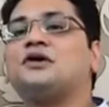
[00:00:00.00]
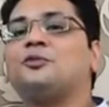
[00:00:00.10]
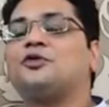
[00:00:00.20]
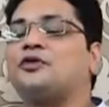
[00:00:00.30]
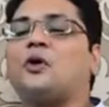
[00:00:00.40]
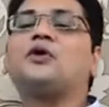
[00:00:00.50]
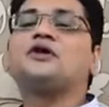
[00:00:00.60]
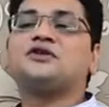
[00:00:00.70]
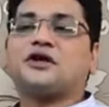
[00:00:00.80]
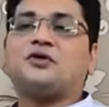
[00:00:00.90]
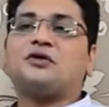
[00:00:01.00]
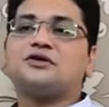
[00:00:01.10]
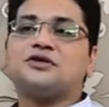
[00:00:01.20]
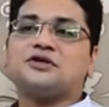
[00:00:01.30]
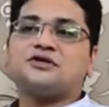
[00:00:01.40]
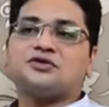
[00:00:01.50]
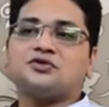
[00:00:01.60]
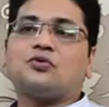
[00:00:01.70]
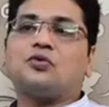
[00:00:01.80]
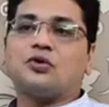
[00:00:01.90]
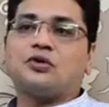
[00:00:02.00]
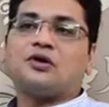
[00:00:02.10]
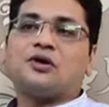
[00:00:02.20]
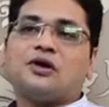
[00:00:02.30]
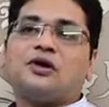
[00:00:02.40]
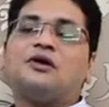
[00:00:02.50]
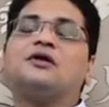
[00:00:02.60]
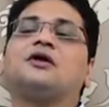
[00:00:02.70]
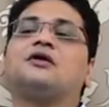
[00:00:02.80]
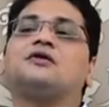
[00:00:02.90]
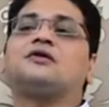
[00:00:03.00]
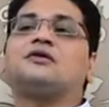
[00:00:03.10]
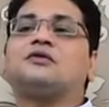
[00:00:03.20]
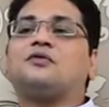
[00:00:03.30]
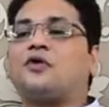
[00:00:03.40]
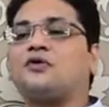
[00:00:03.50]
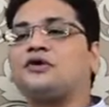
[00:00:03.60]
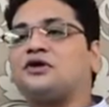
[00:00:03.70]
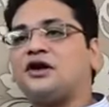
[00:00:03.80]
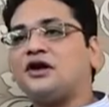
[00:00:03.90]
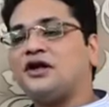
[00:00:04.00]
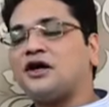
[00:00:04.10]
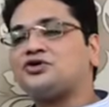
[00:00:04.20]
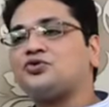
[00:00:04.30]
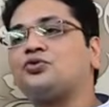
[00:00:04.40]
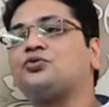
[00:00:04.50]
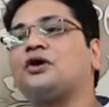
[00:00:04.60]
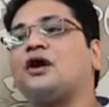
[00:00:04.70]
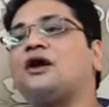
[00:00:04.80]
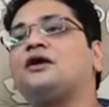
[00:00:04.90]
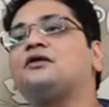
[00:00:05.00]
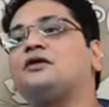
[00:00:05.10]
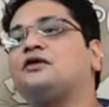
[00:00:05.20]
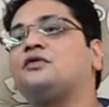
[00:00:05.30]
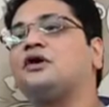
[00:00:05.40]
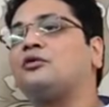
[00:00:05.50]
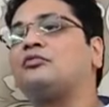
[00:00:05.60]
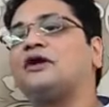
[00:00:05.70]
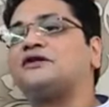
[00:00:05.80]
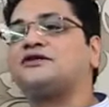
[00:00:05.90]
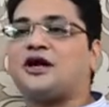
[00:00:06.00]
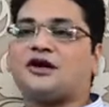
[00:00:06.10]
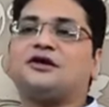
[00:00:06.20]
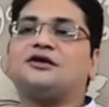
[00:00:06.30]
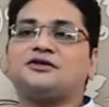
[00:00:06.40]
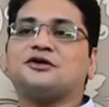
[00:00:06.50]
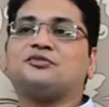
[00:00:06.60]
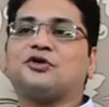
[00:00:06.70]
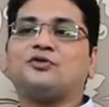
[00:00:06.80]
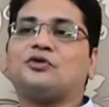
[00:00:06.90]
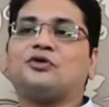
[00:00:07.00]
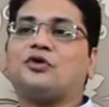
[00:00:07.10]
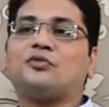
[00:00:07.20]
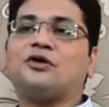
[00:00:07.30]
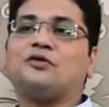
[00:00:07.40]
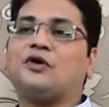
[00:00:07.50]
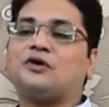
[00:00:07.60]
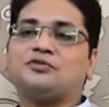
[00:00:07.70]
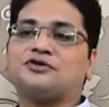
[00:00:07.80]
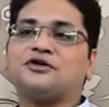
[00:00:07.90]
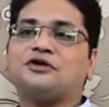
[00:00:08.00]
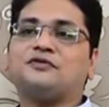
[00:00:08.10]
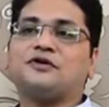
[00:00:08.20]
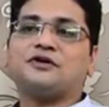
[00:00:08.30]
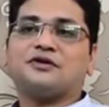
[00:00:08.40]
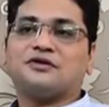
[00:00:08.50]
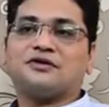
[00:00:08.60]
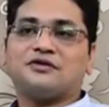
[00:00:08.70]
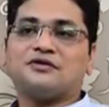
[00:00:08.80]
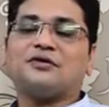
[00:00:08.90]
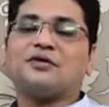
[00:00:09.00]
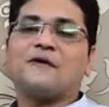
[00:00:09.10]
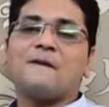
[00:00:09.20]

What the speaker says: Nowadays, technology is so good that whatever 3D I show to the client, it will come exactly the same. There will not be a 1% difference. Okay.